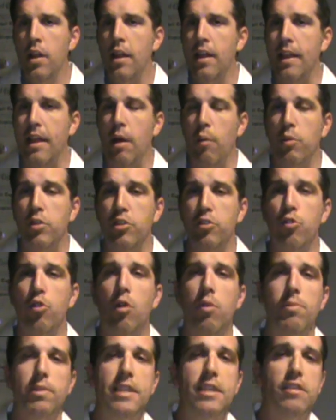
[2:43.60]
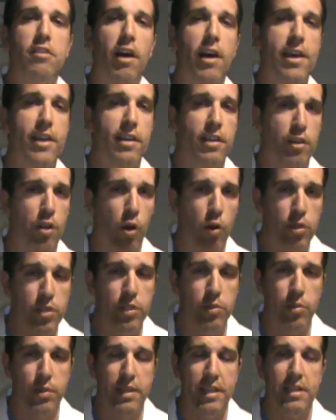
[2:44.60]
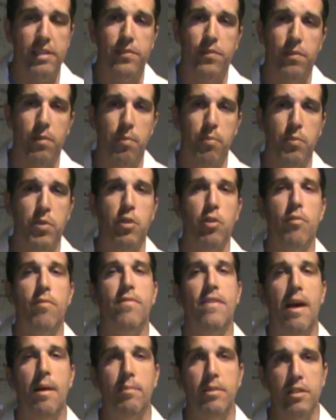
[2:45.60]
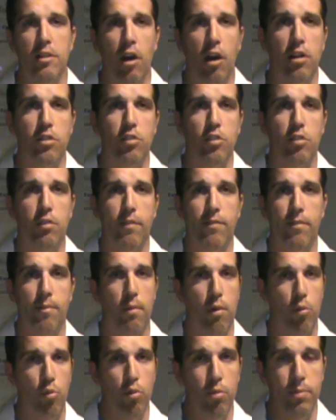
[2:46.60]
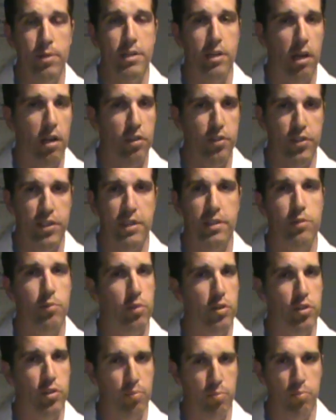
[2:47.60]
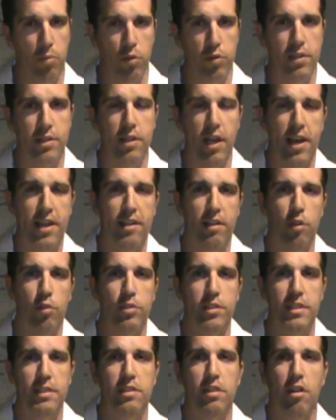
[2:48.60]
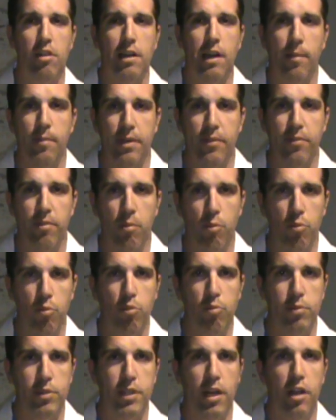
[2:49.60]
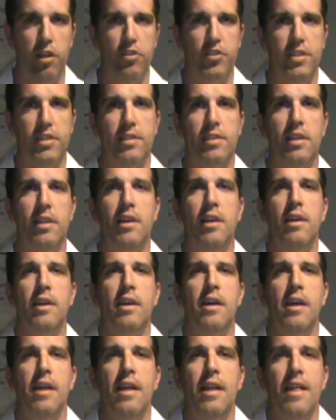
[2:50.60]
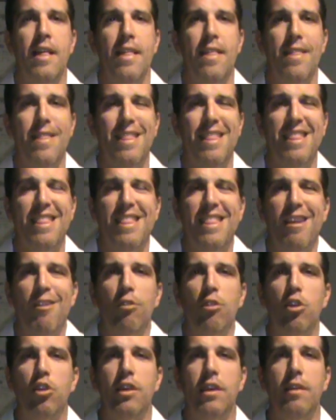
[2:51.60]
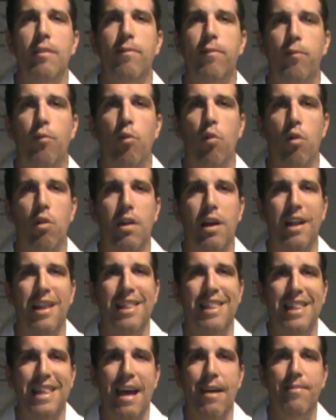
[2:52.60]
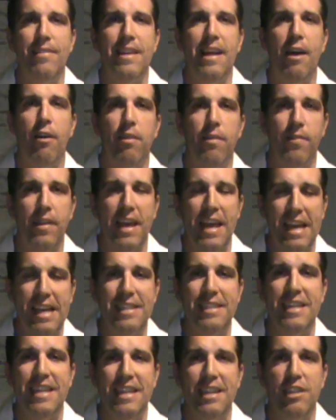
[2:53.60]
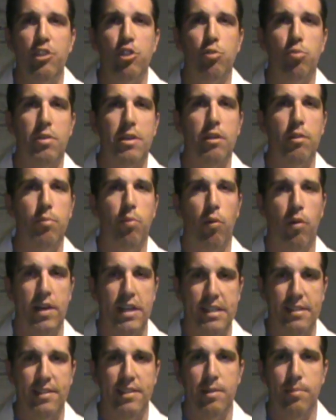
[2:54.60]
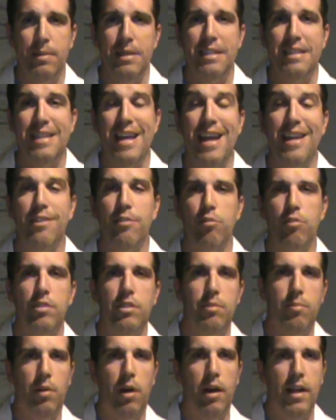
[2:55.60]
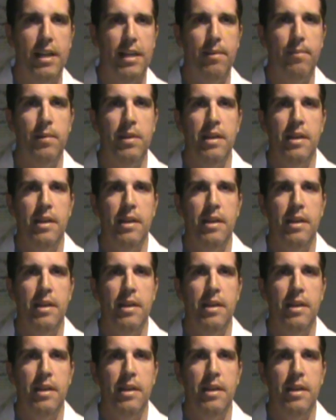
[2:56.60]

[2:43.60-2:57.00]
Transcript: Now, when you're normally diagnosed with this from your family doctor or from a rheumatologist, which most diagnoses are coming from a rheumatologist, they're looking for 11 out of 18 trigger points to be tender in the body.